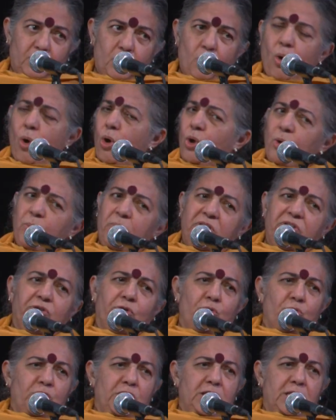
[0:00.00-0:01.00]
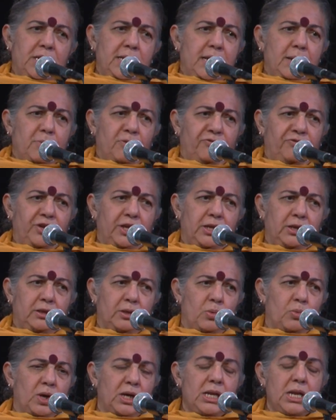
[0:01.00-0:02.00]

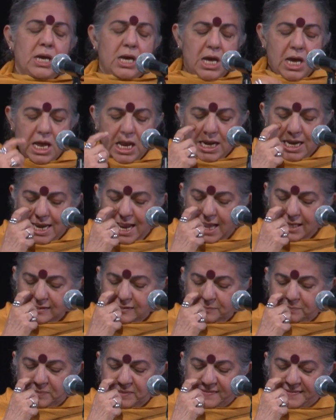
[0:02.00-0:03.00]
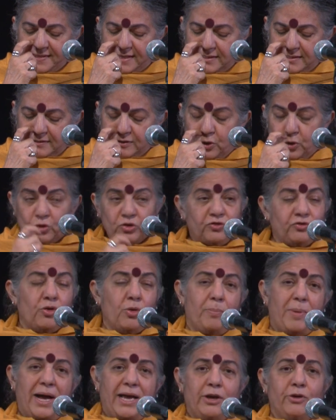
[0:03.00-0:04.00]
90% goes
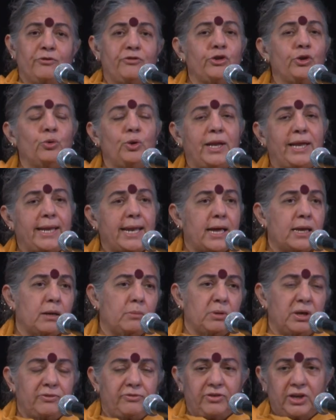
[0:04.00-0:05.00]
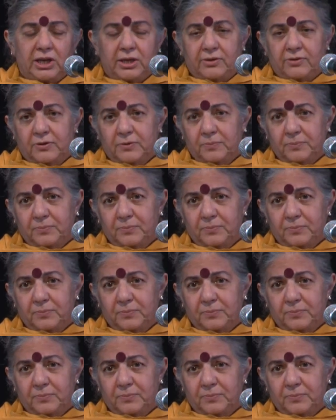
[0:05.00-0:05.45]
for biofuel and animal feed.